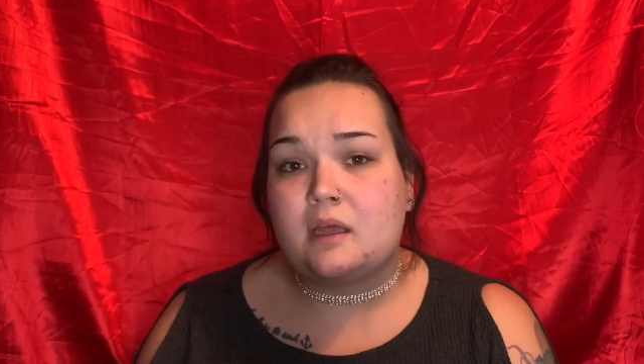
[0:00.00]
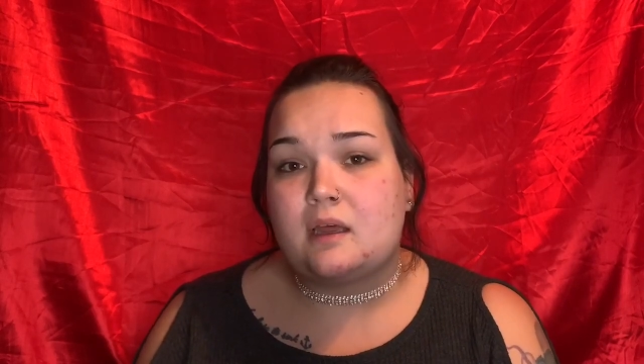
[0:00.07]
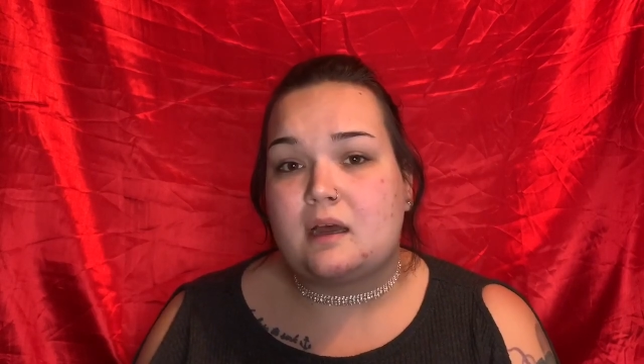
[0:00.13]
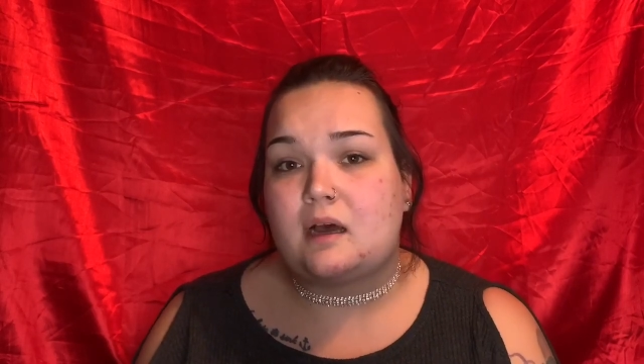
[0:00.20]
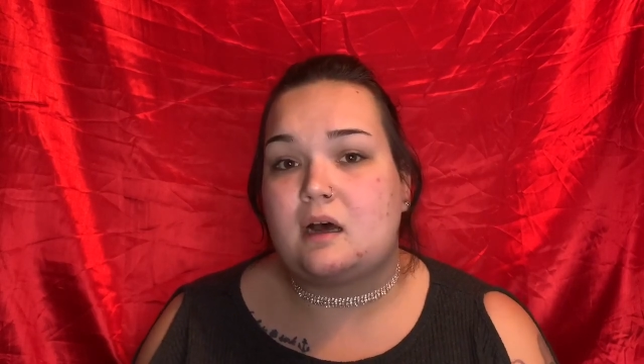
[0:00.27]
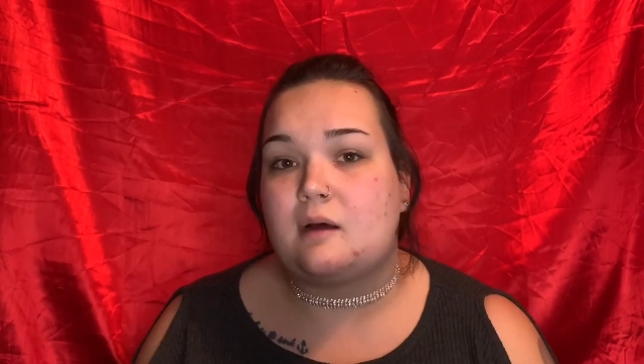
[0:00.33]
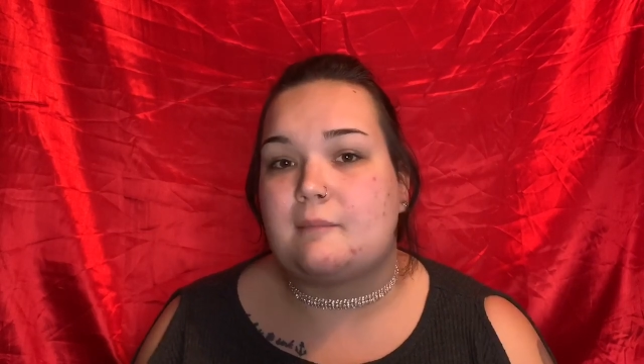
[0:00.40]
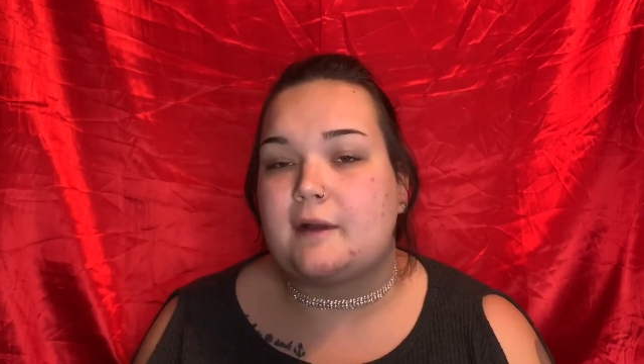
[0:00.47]

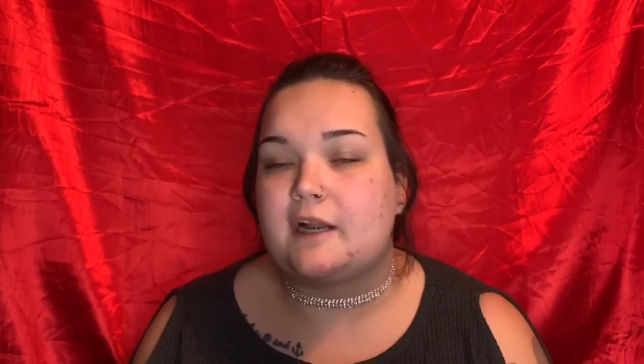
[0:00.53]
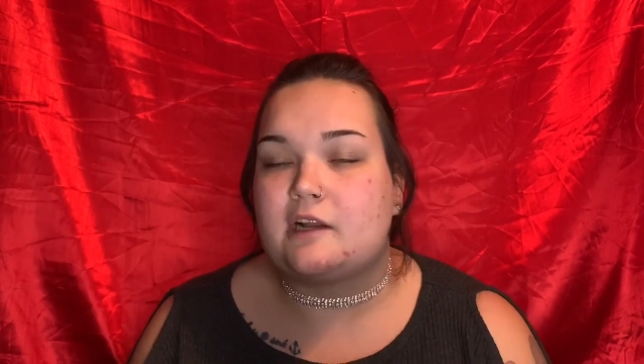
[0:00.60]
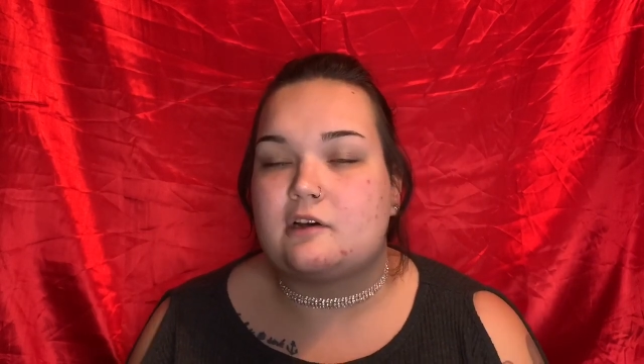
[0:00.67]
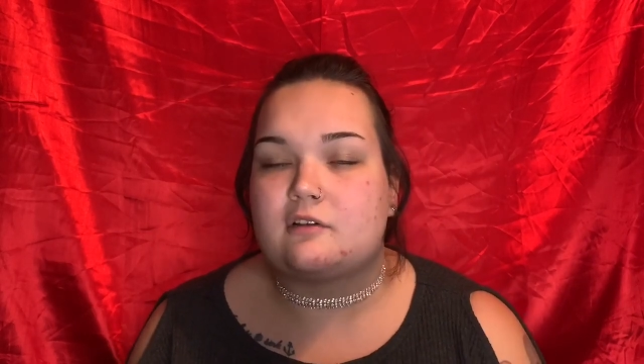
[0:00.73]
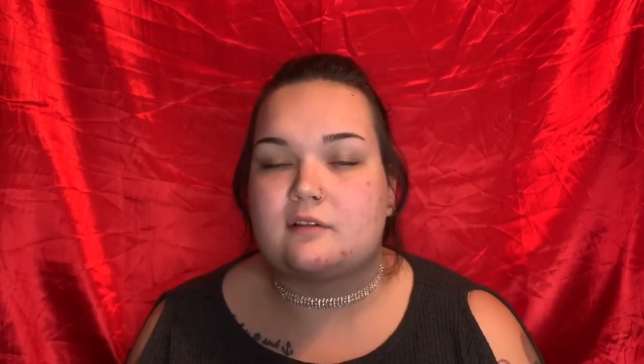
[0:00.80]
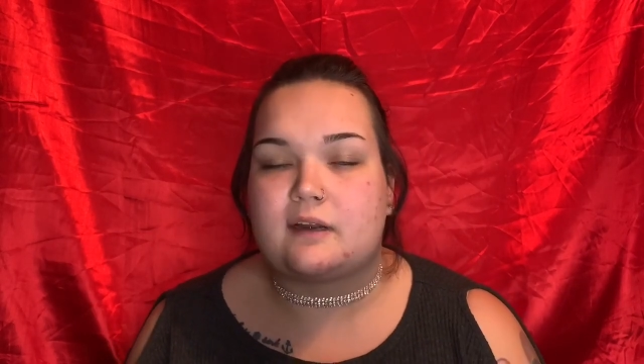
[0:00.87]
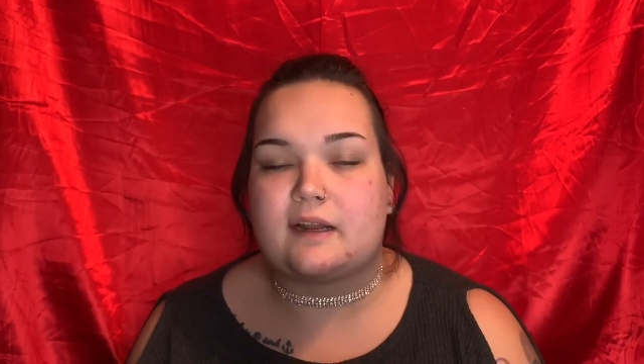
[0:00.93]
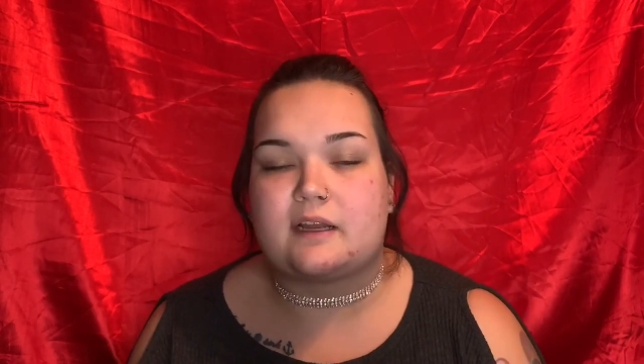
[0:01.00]
I know
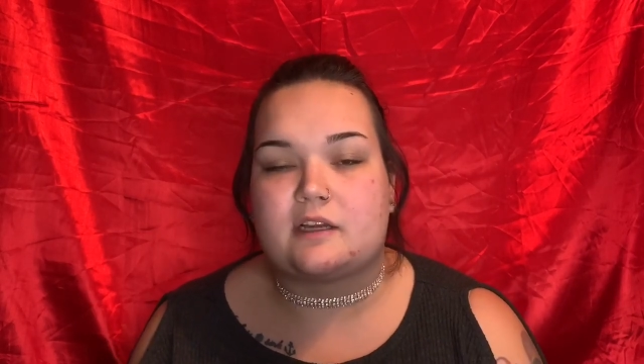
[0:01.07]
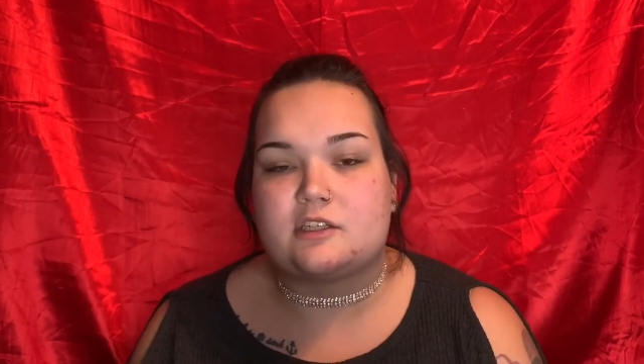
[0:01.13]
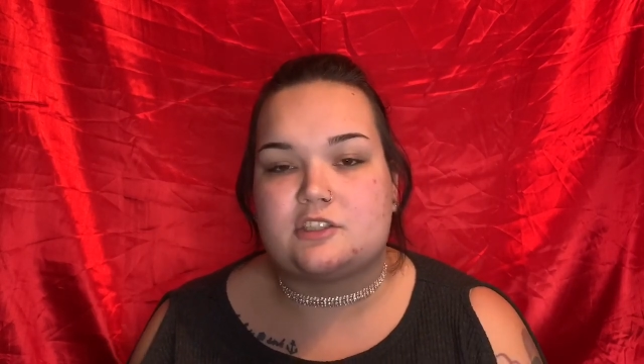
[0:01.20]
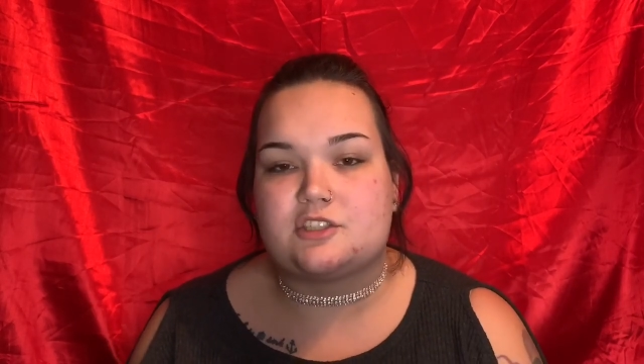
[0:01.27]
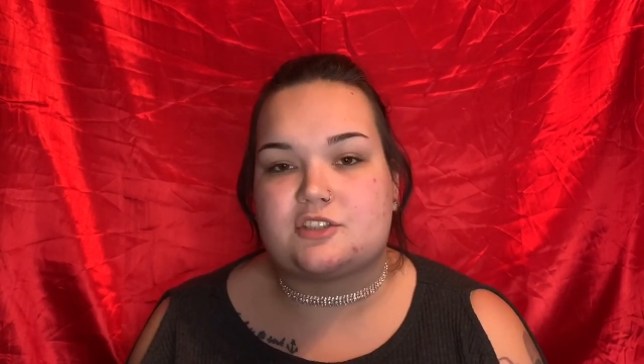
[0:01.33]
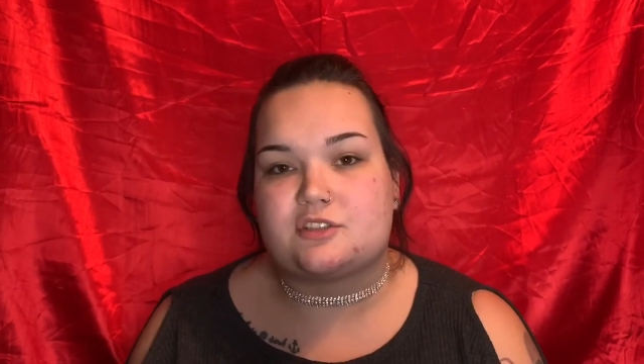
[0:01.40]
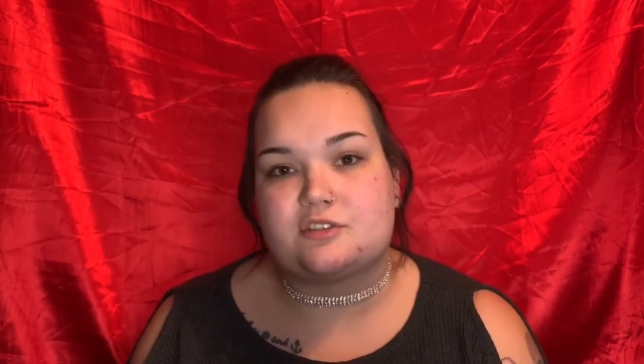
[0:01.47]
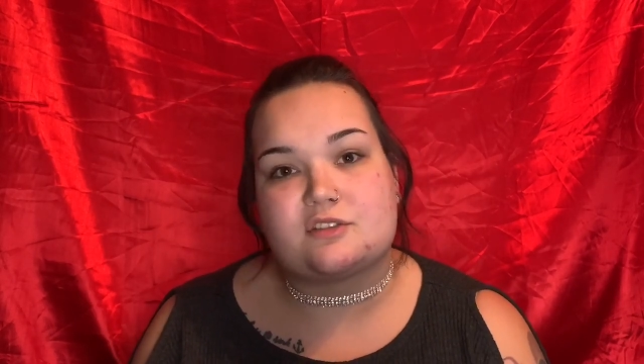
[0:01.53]
that I could
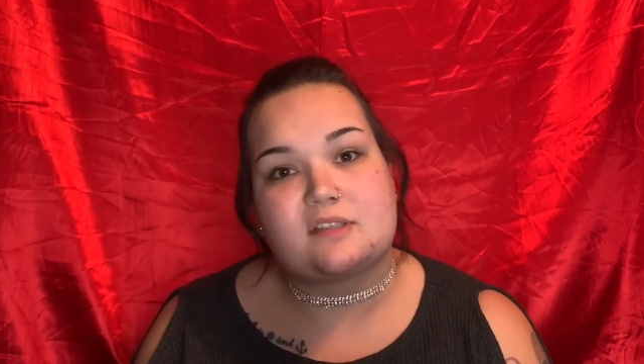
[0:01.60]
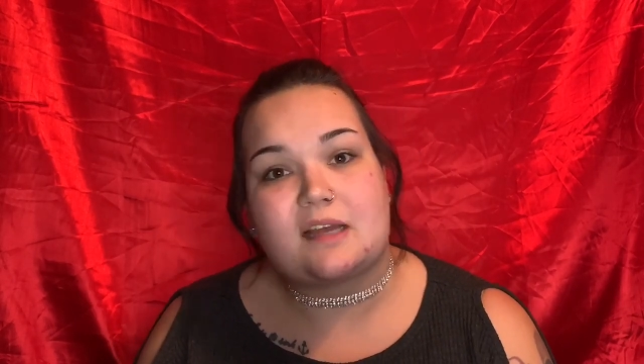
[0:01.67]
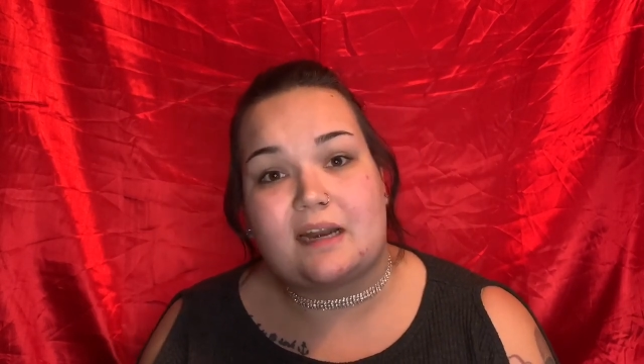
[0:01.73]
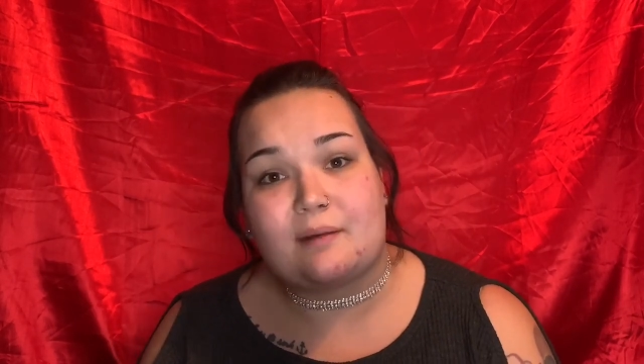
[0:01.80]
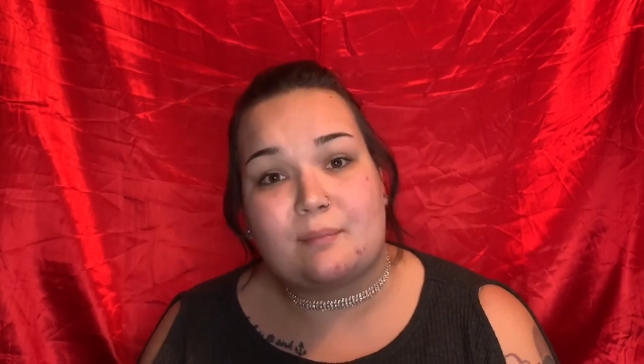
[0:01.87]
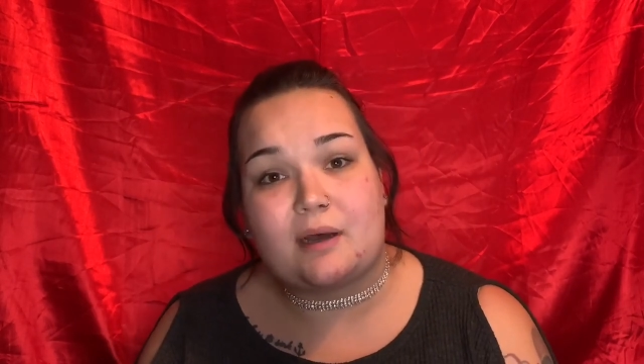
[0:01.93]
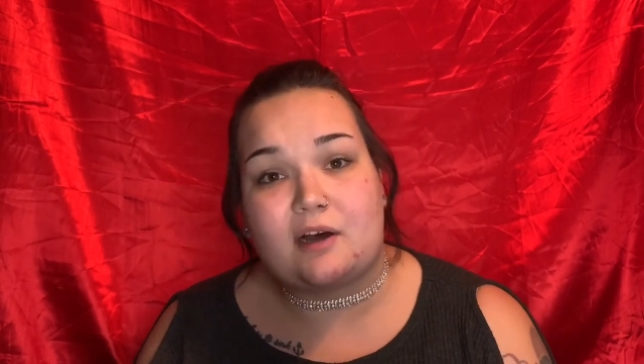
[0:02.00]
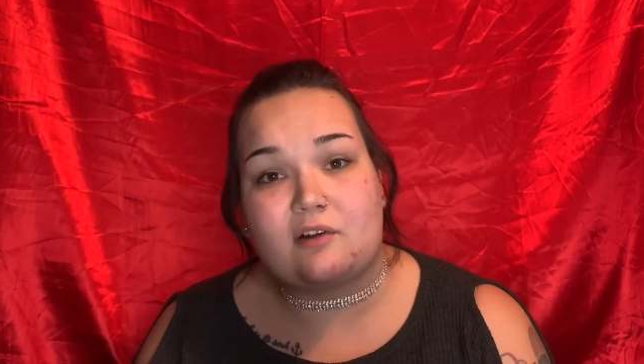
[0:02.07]
just use
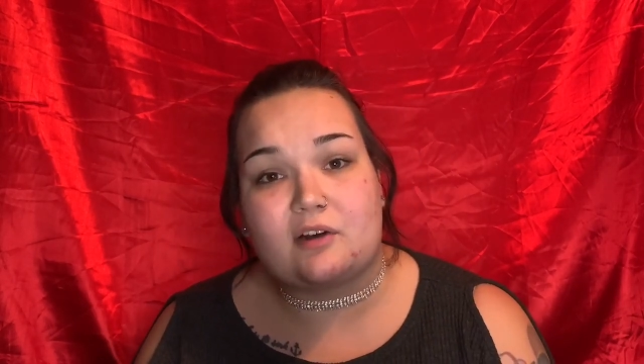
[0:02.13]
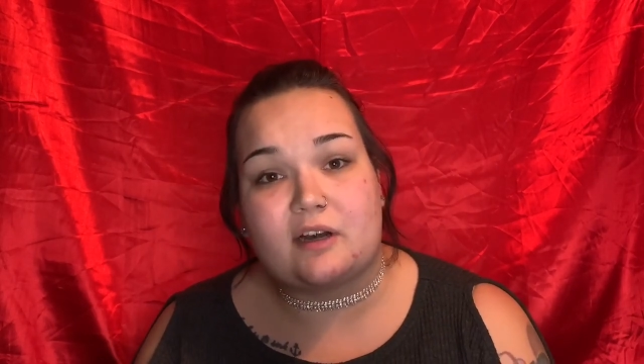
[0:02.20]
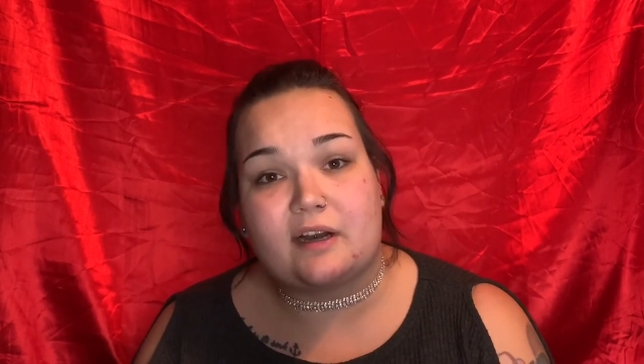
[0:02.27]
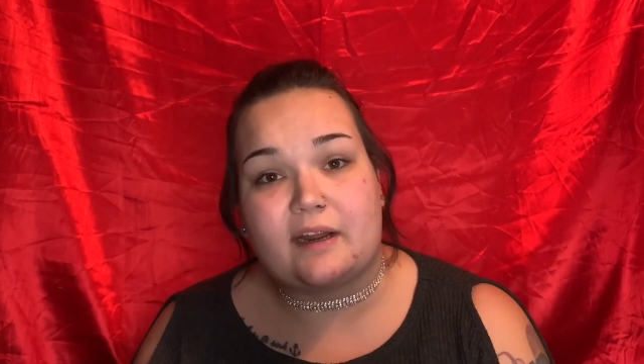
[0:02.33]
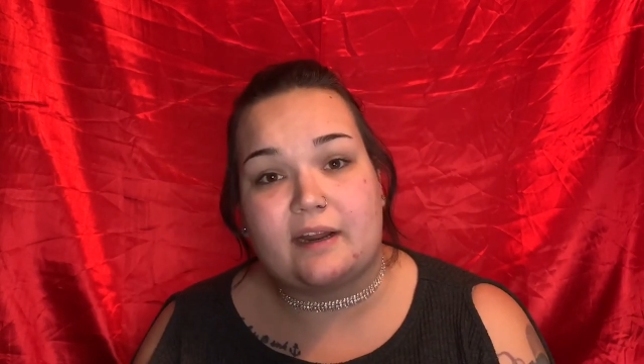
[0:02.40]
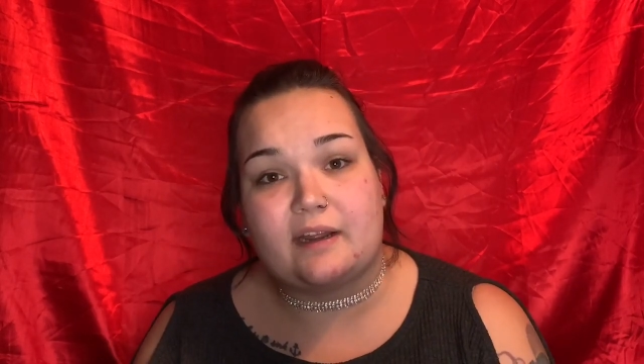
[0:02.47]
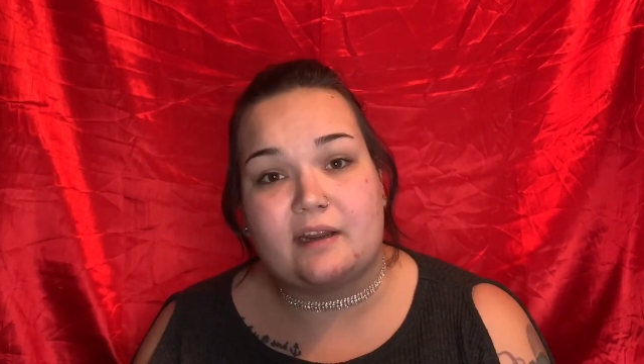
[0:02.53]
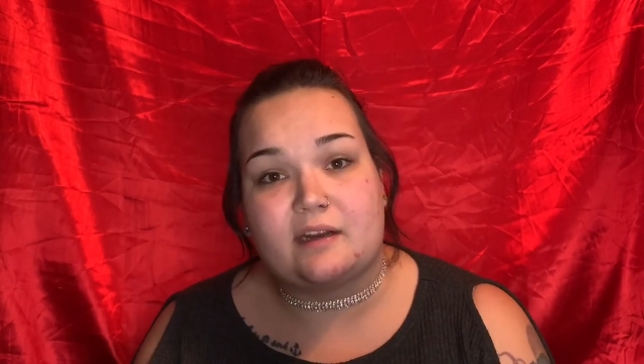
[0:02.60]
setting powder
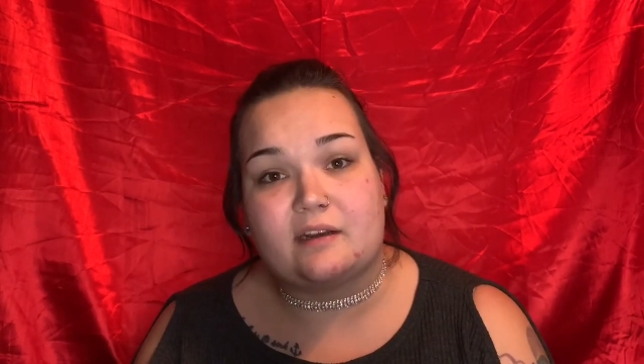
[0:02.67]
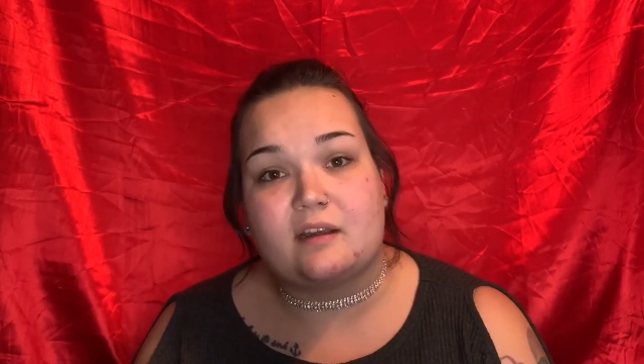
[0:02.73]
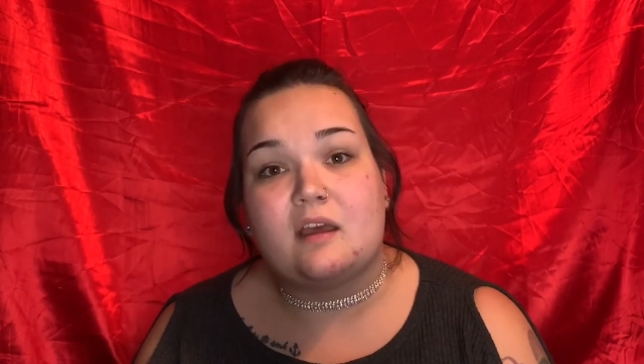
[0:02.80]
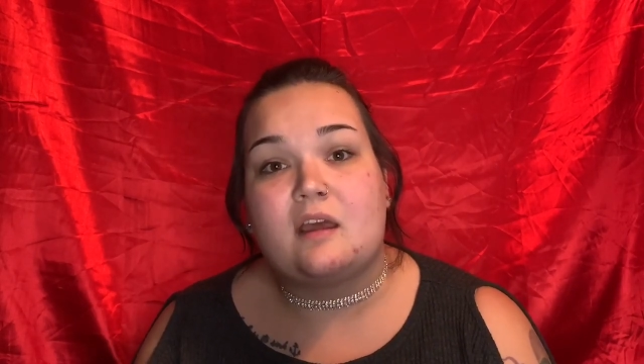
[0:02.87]
and